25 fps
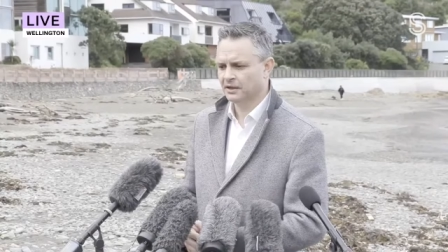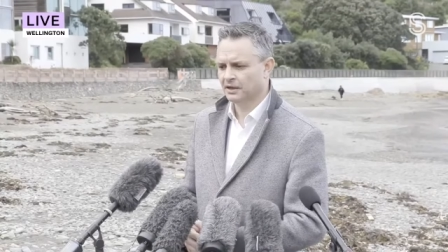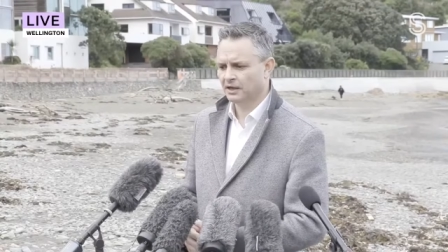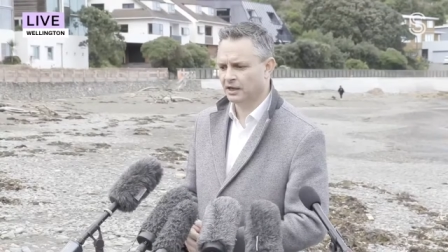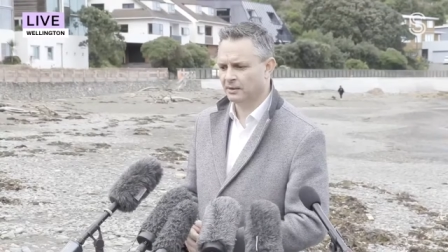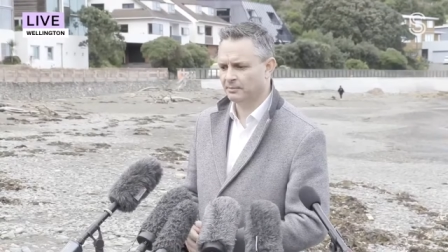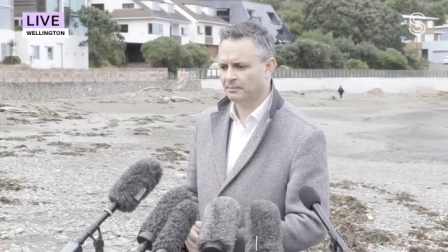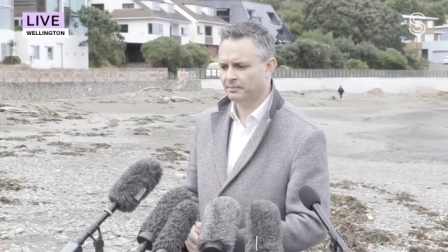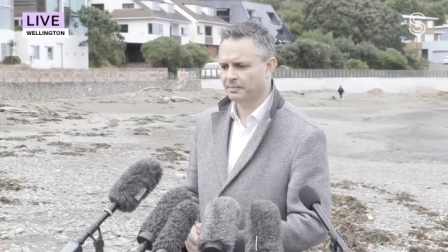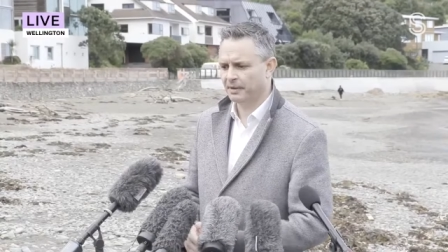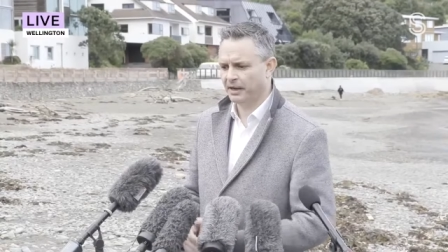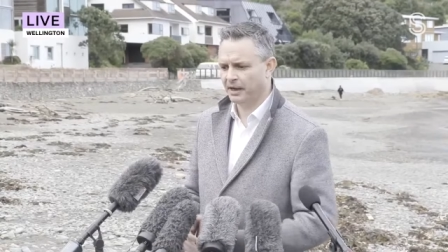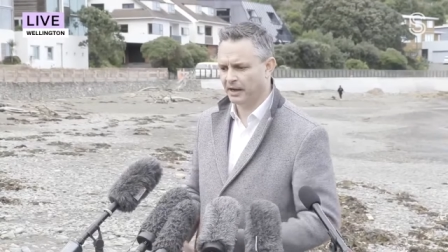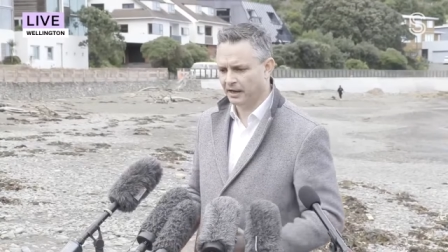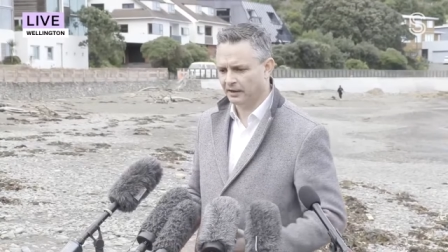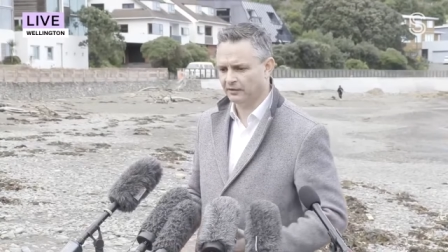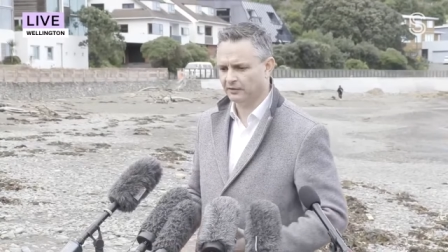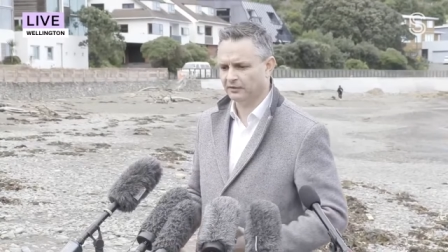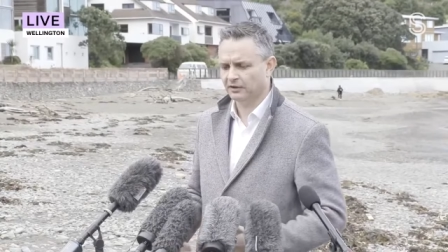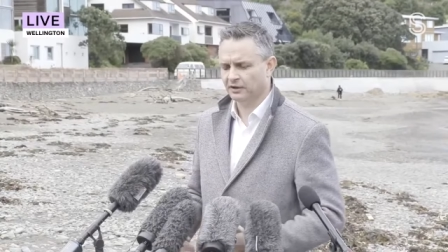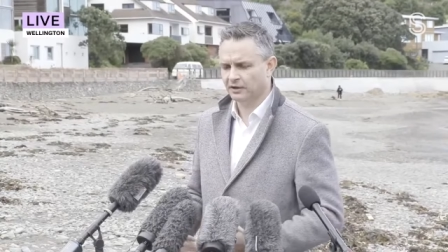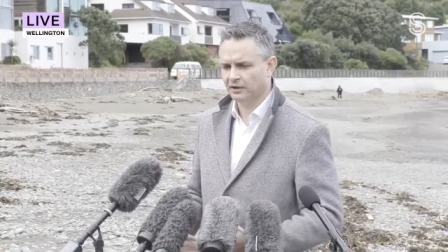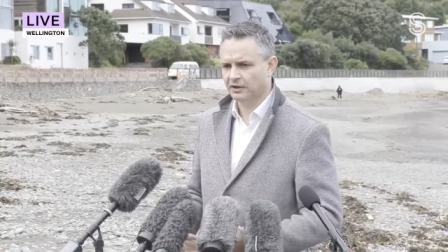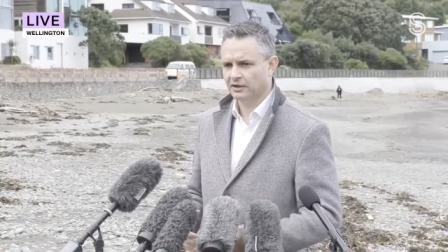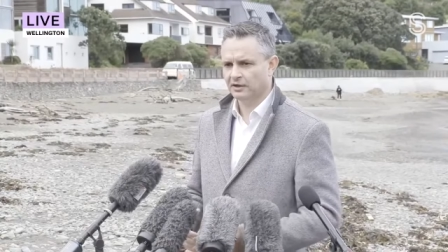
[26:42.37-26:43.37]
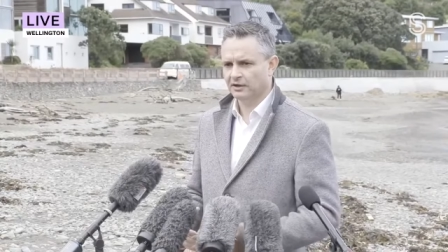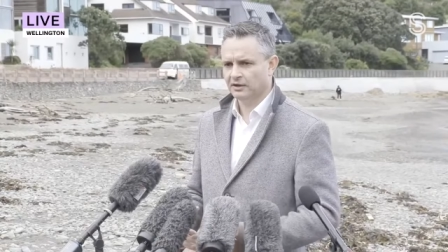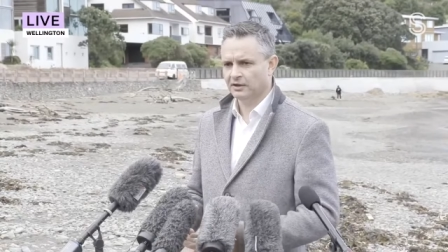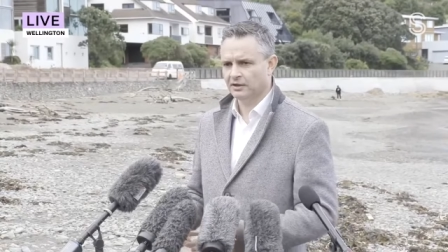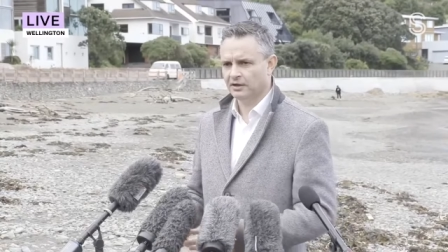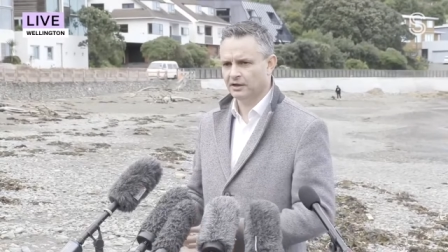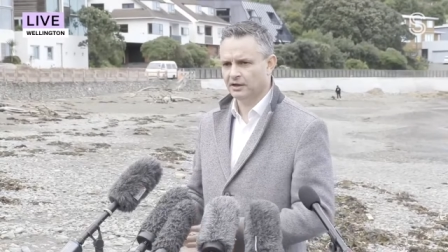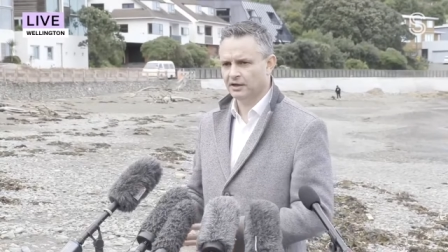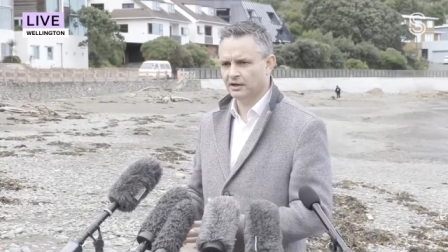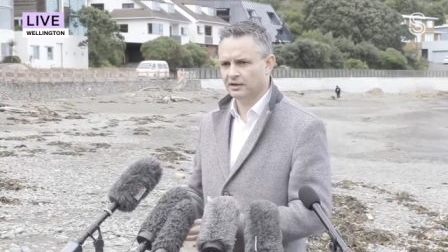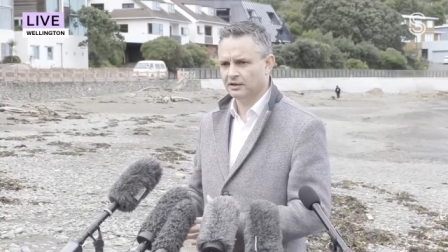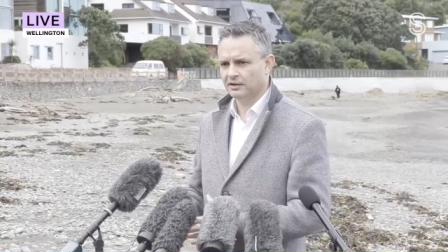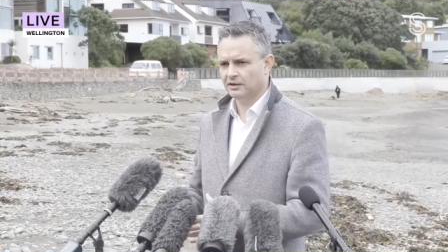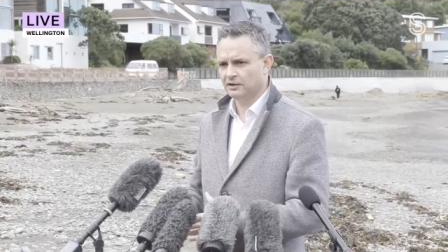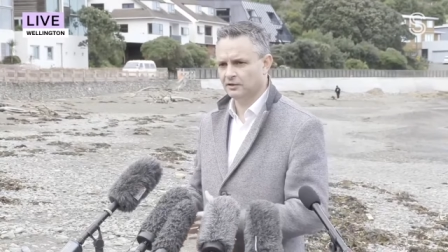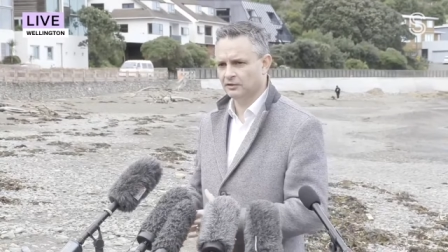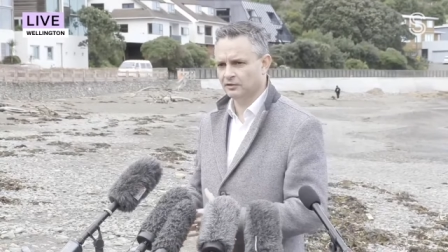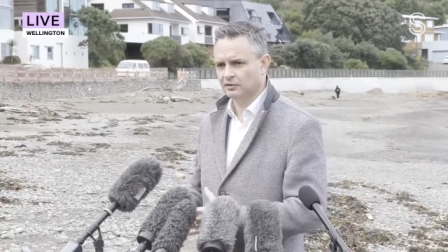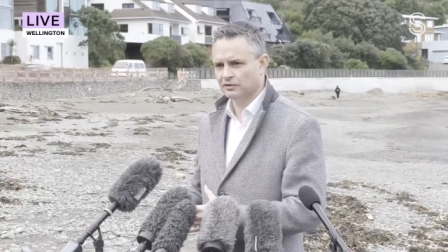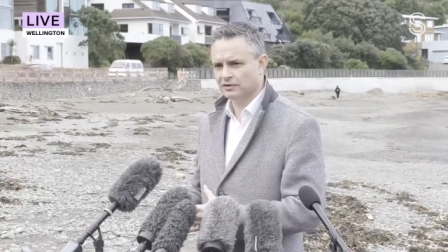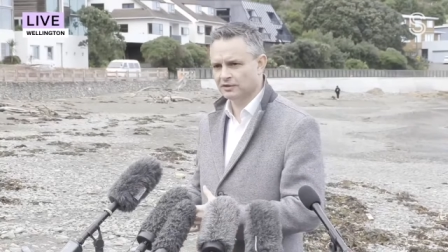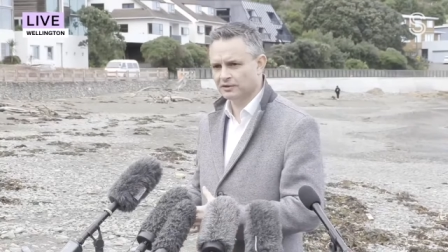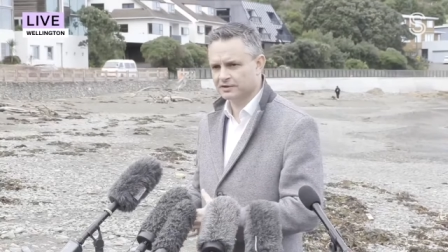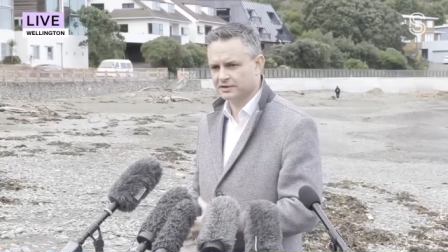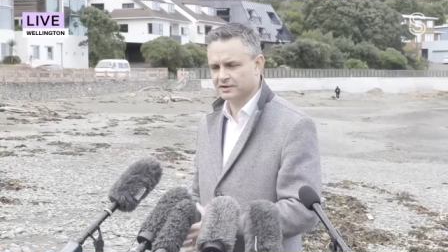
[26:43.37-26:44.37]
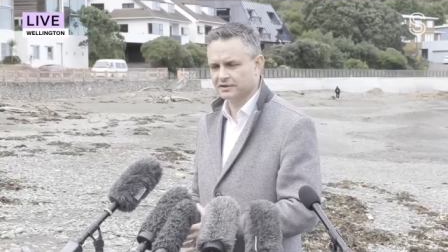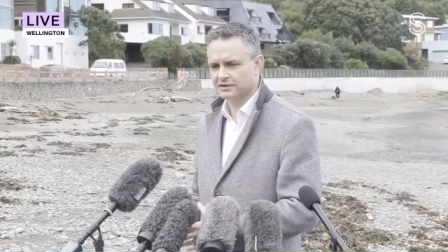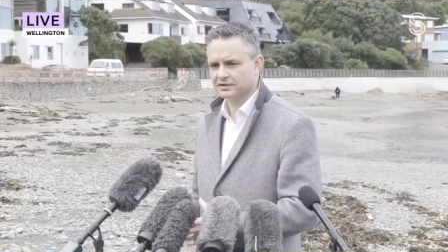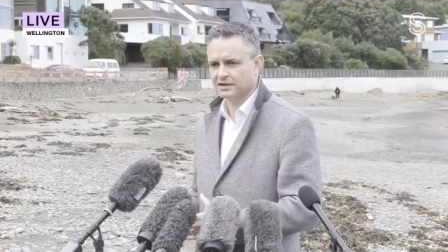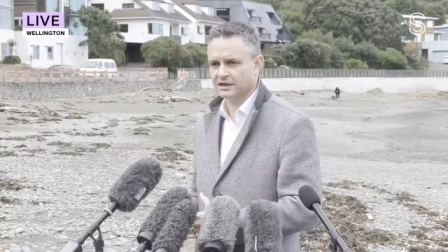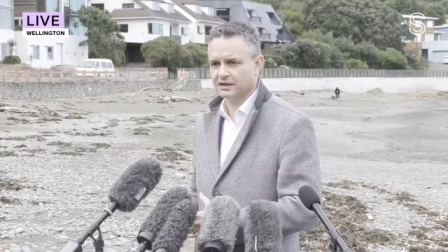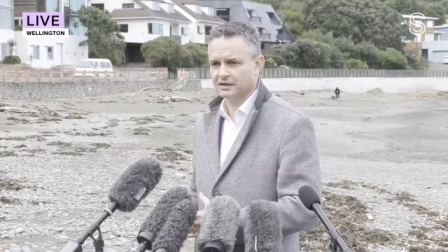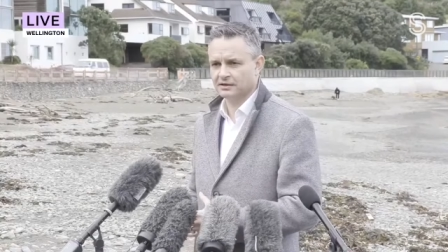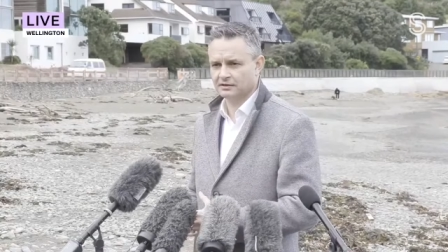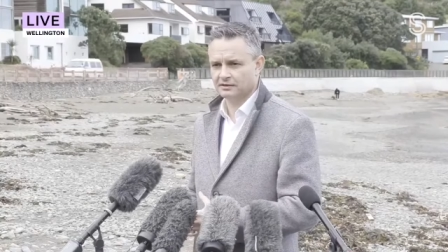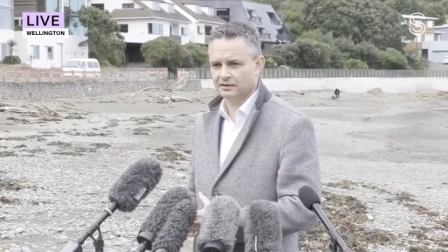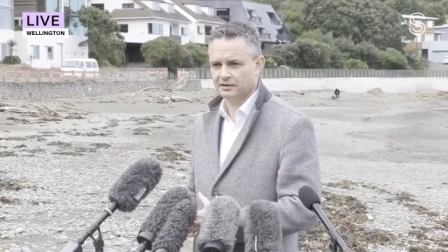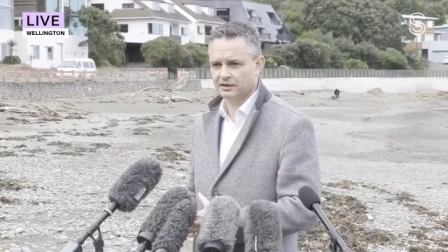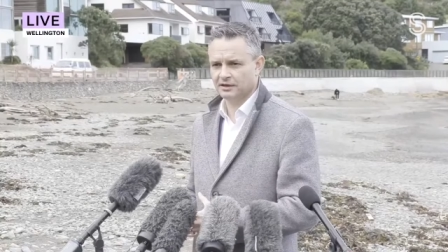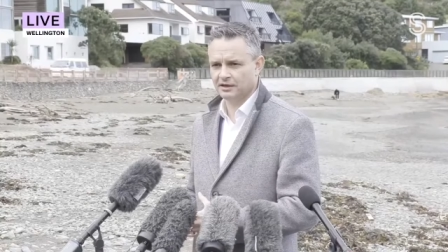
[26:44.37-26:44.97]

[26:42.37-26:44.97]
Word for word: Um, but you know, this is a,